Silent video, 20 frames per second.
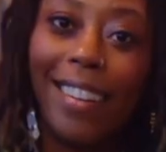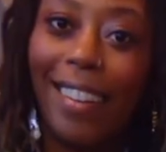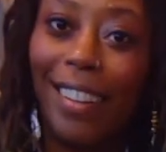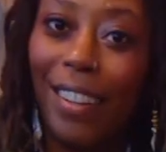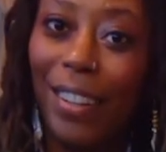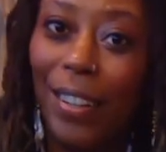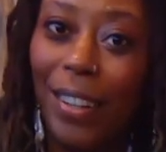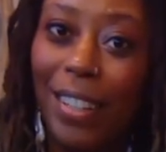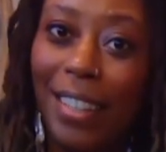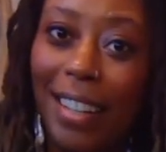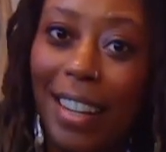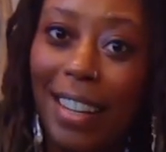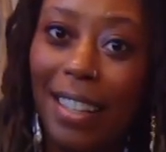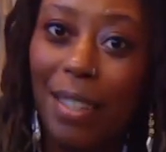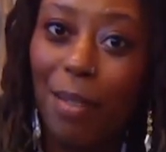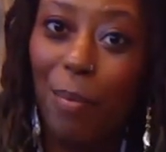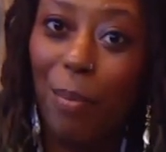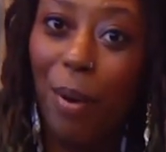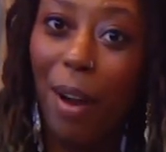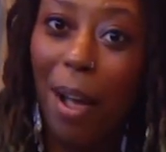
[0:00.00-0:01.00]
you can take
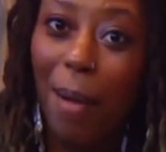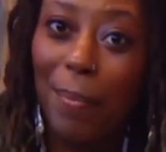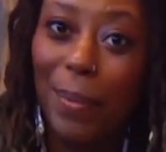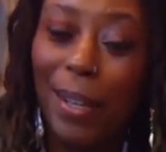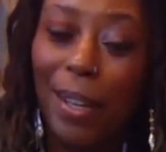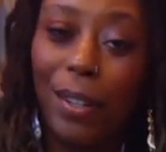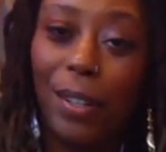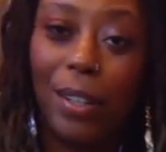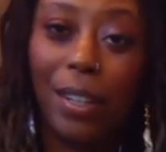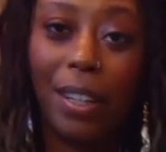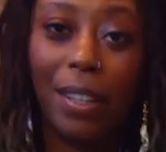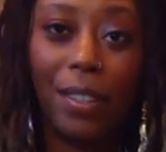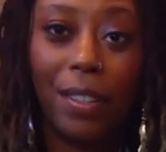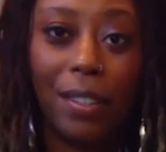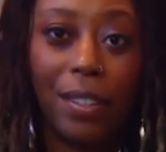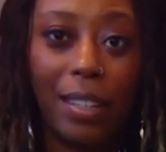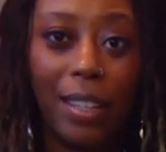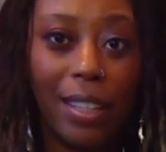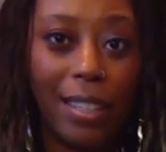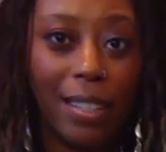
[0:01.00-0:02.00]
some props underneath your
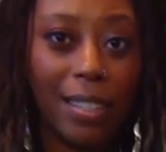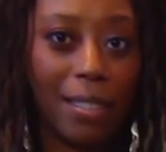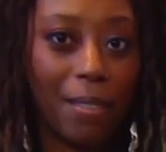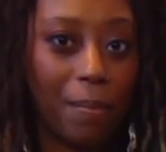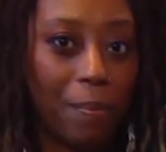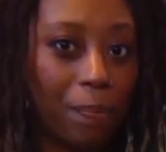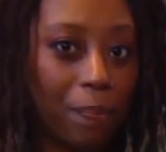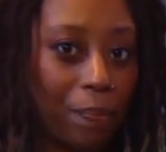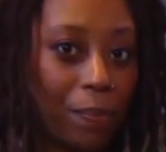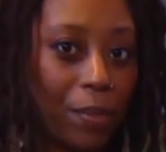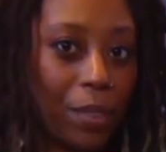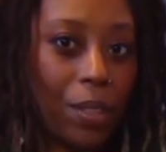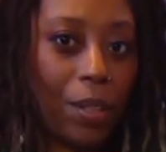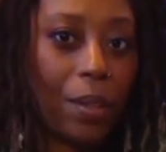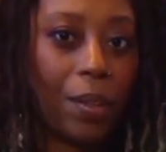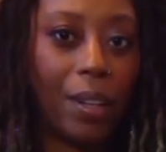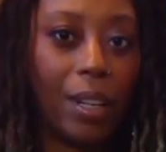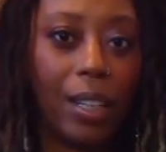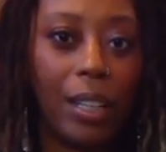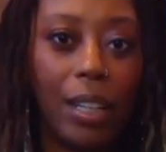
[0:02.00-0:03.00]
knees. So
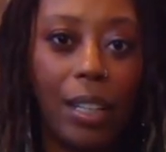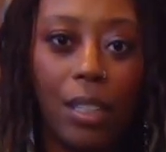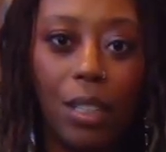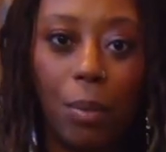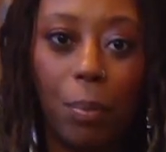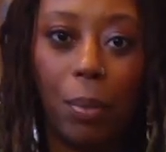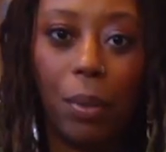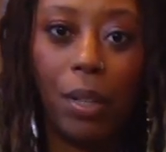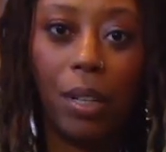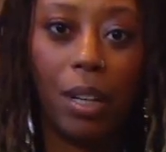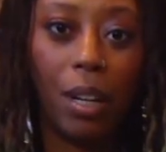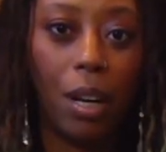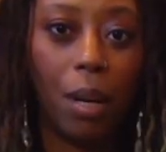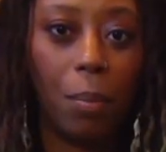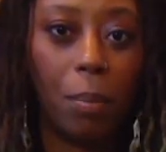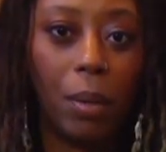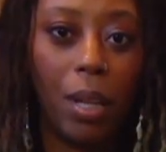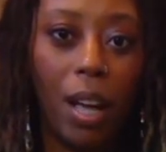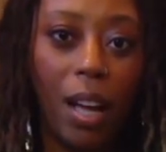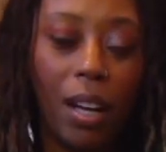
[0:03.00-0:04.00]
I like to put a
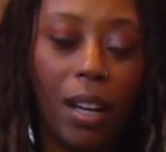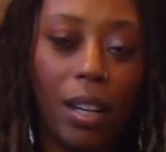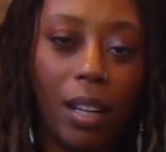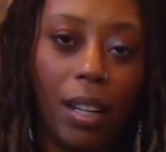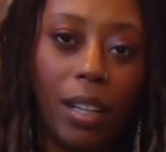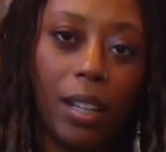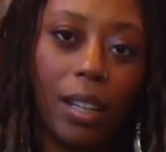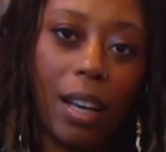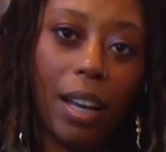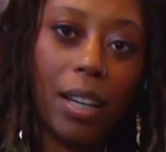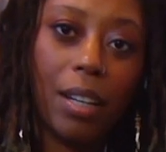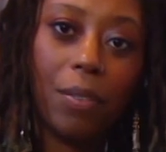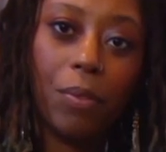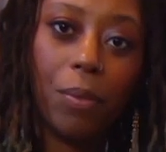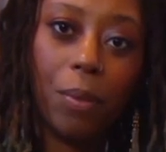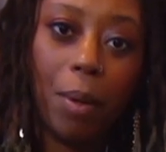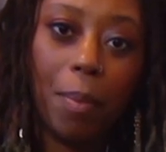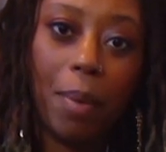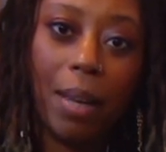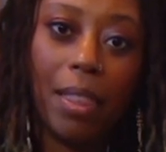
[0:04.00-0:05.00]
block kind of
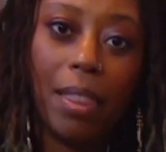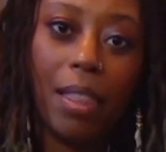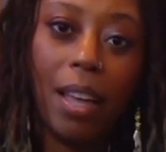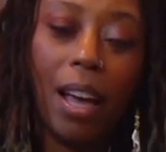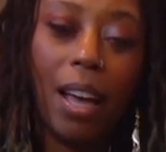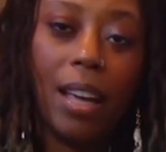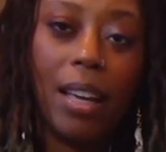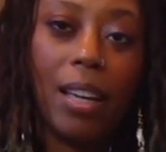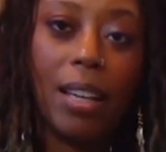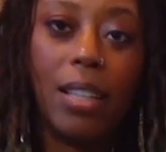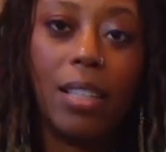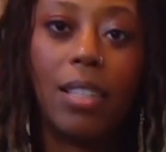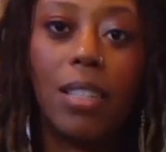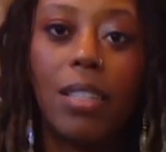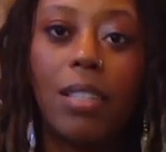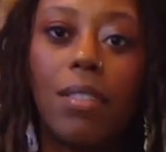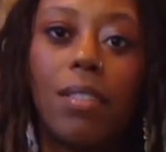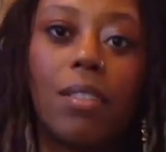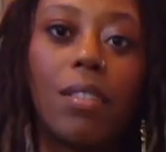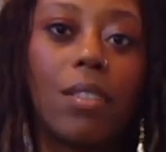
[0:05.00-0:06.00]
where my thigh
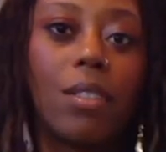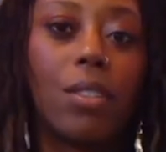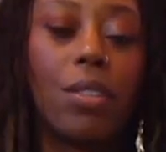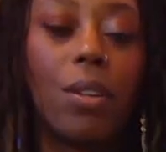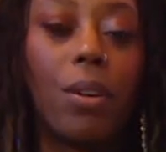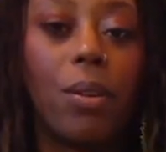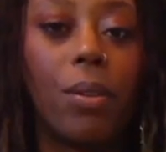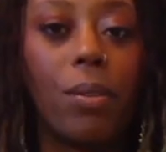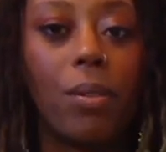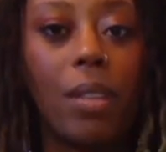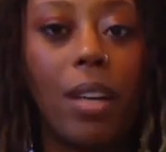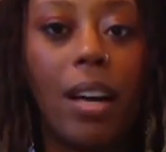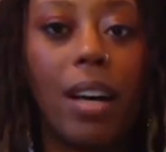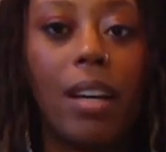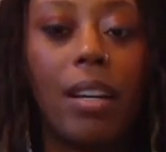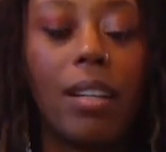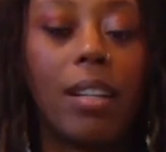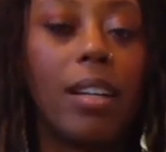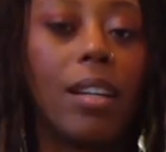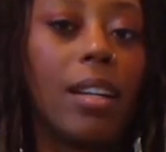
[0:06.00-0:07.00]
is so
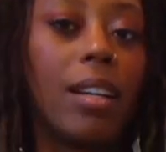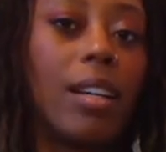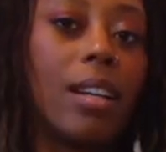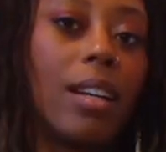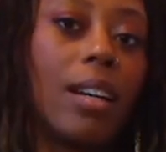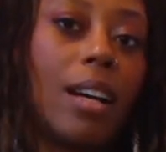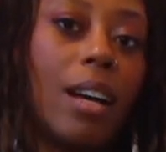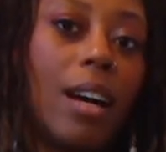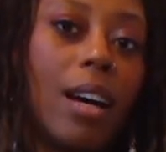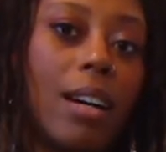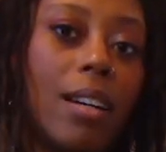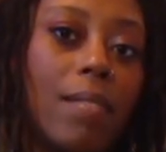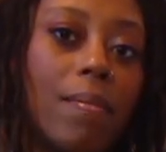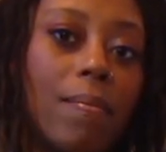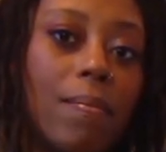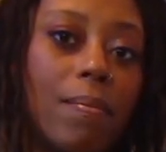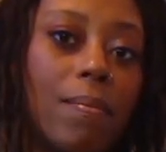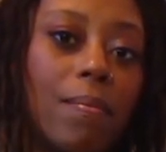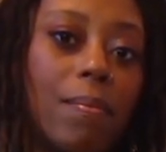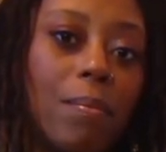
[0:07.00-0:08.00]
that
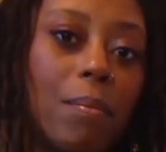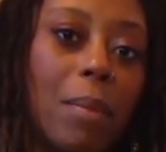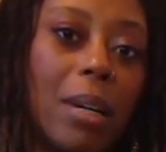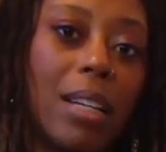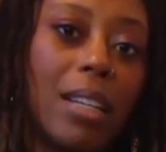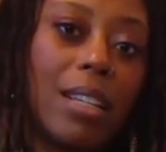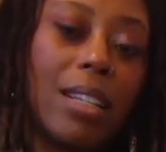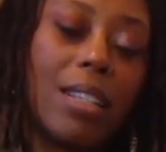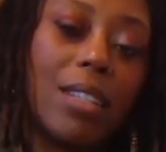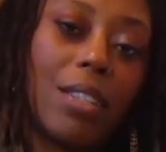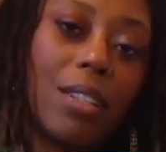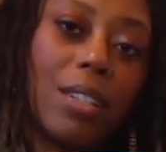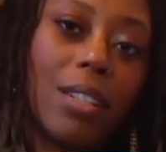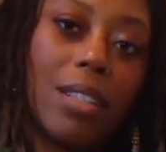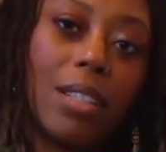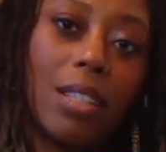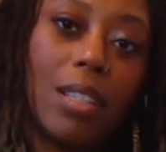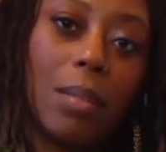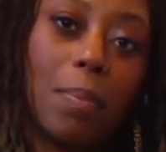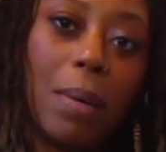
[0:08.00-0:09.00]
my knees are
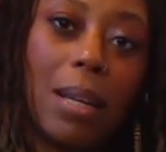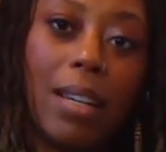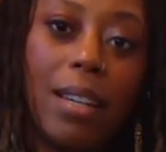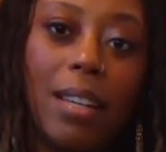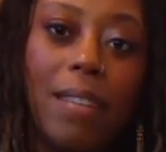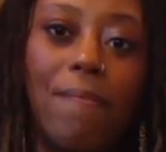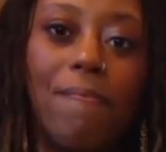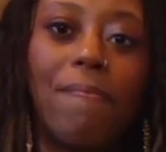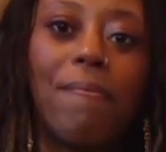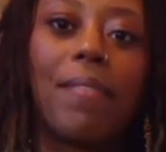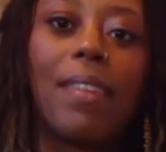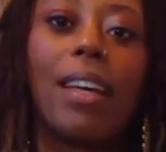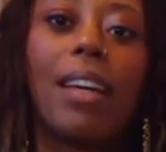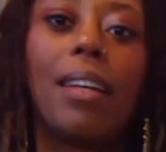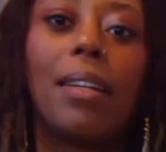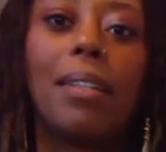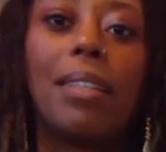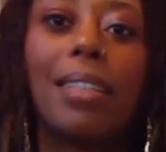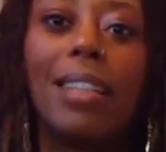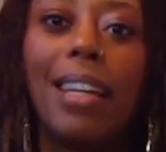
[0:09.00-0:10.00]
suspended.
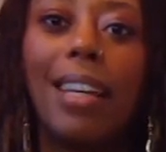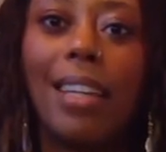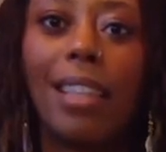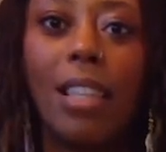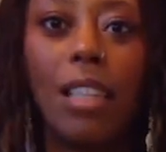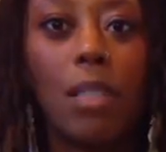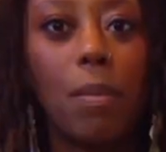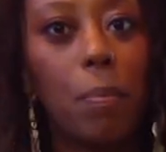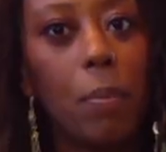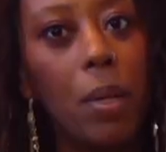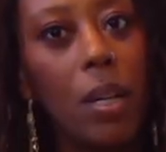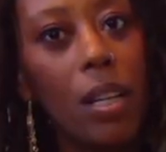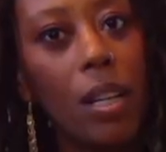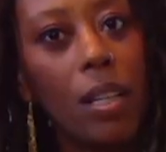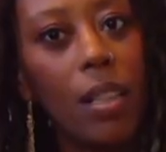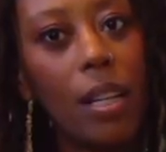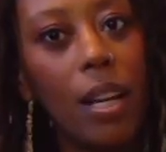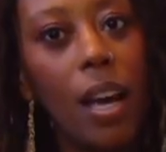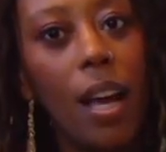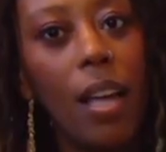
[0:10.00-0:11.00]
And take this book on
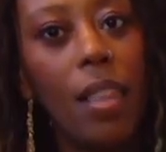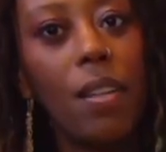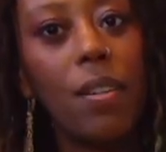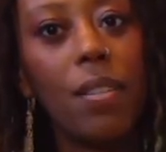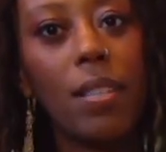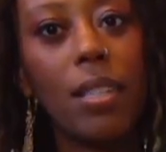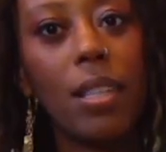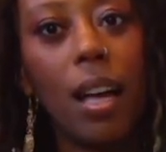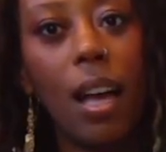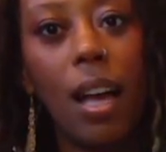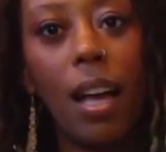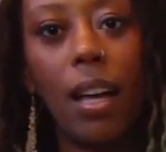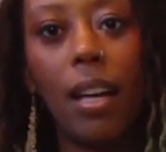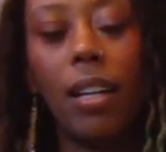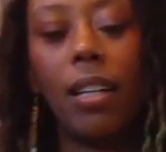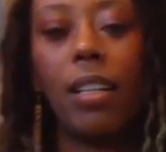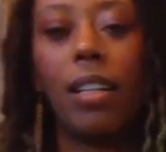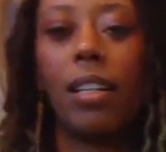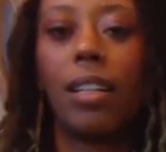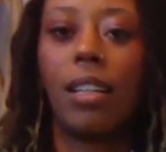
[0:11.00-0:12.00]
the other
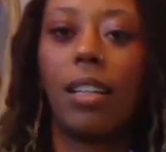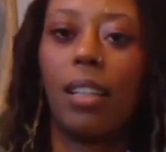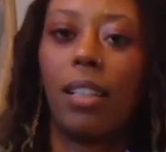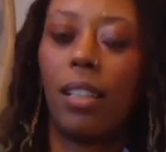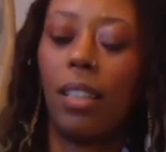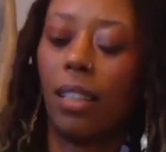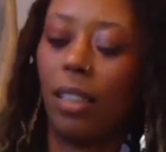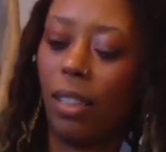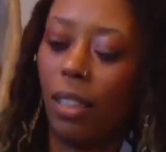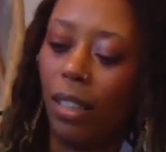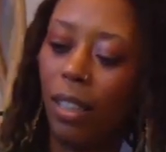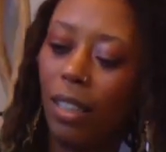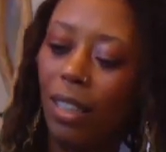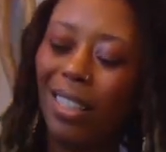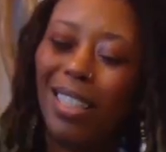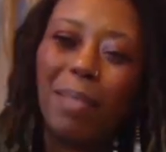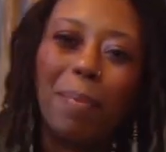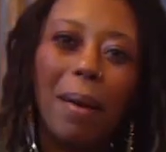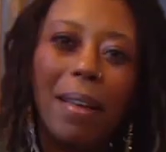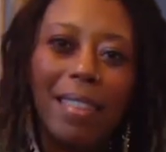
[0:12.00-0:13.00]
side.
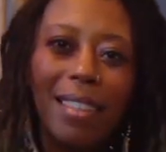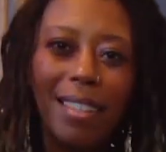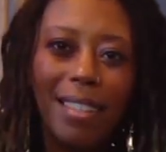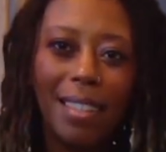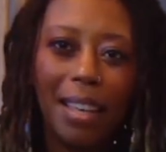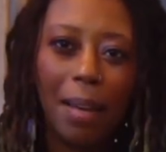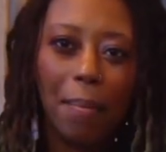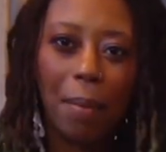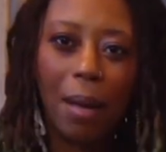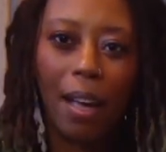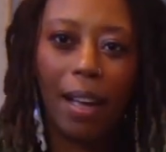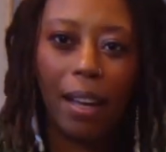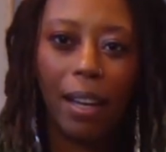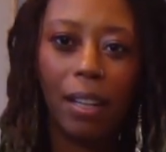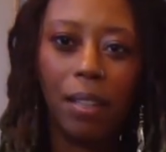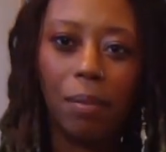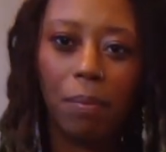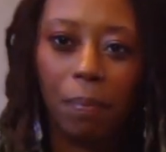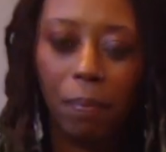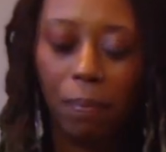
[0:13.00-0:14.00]
It's about the same height